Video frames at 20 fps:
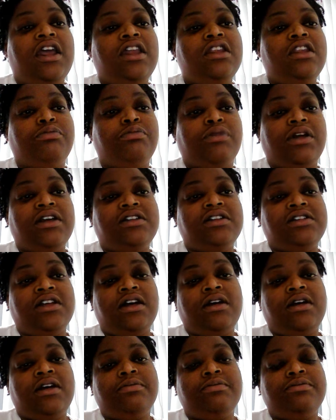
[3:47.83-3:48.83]
and it breaks
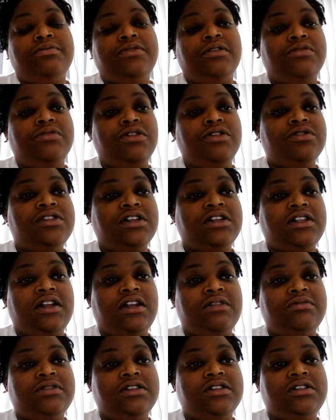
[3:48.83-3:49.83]
up the music
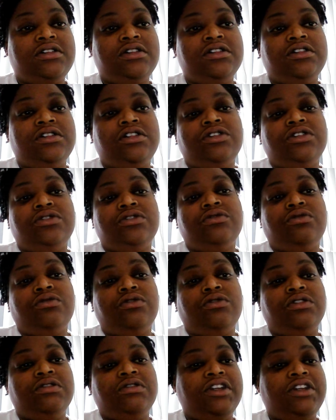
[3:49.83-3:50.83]
that I'm listening to
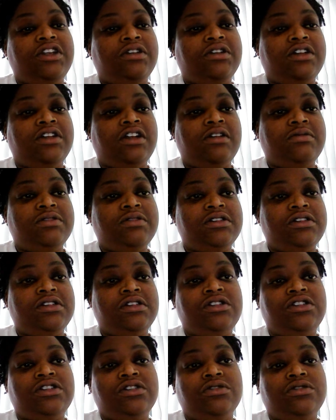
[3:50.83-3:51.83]
or the video that I'm
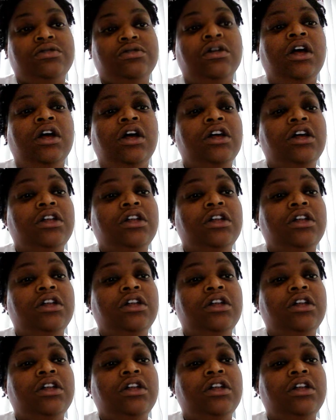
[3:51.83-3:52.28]
listening to,